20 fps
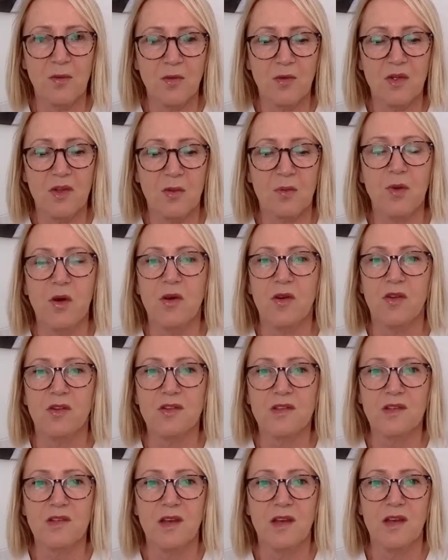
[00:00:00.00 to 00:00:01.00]
you in the
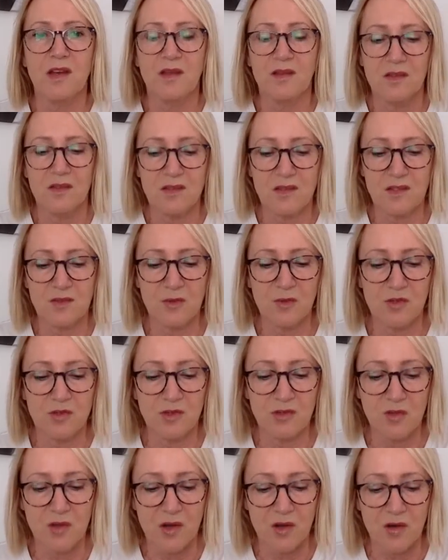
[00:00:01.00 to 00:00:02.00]
box. This is what
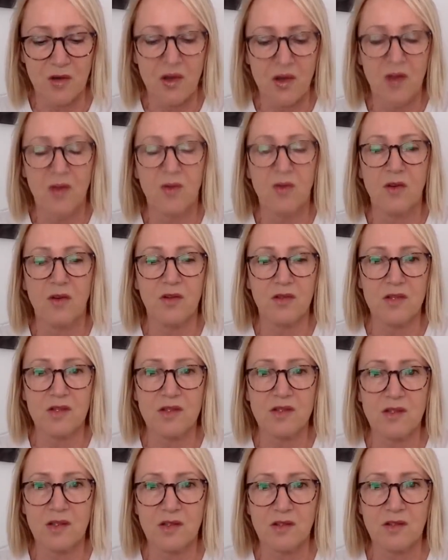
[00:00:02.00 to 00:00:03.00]
you know, rather
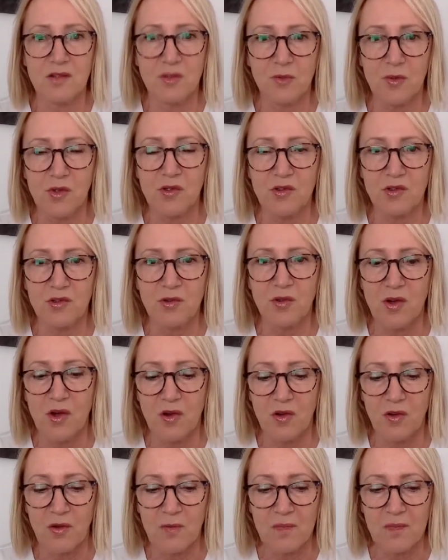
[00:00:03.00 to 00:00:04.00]
stick to what you
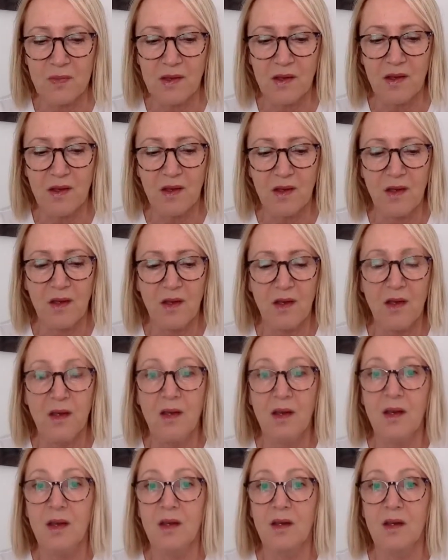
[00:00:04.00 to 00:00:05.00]
know.
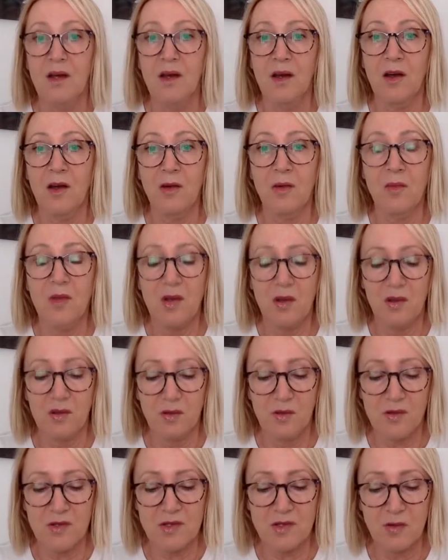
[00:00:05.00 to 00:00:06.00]
Um,
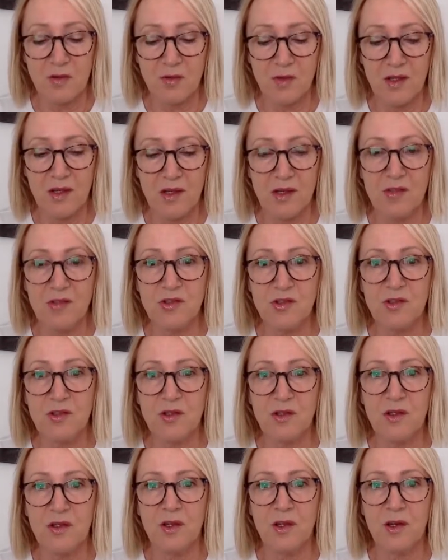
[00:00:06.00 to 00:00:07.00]
also,
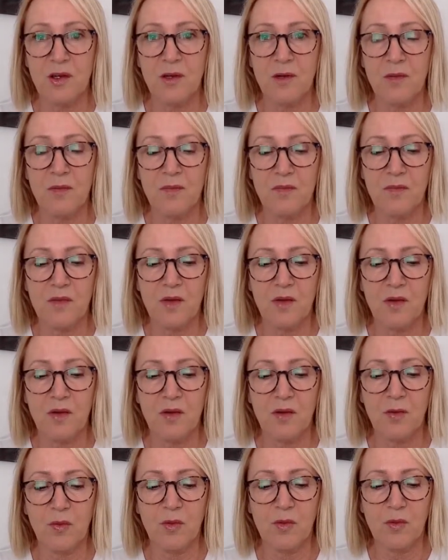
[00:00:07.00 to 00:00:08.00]
religion um,
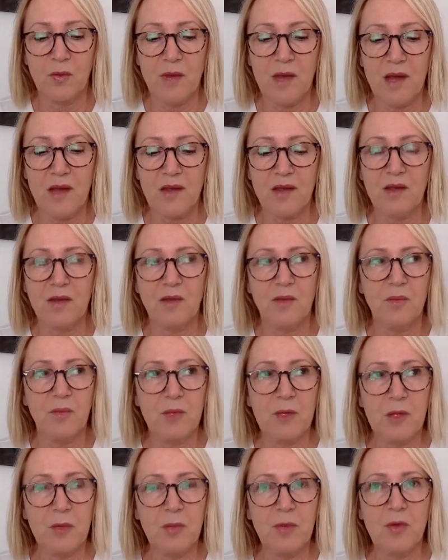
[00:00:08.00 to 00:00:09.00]
will make
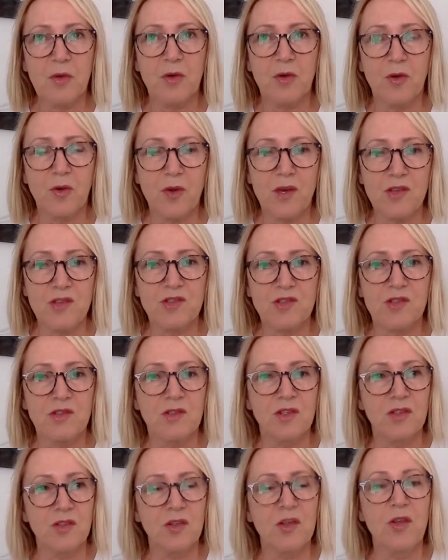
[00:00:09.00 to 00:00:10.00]
people question
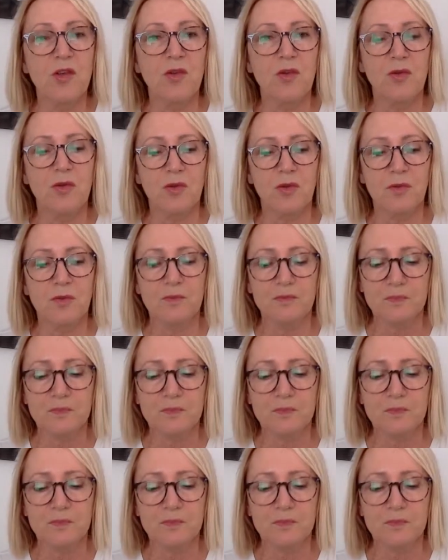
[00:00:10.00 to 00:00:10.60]
the new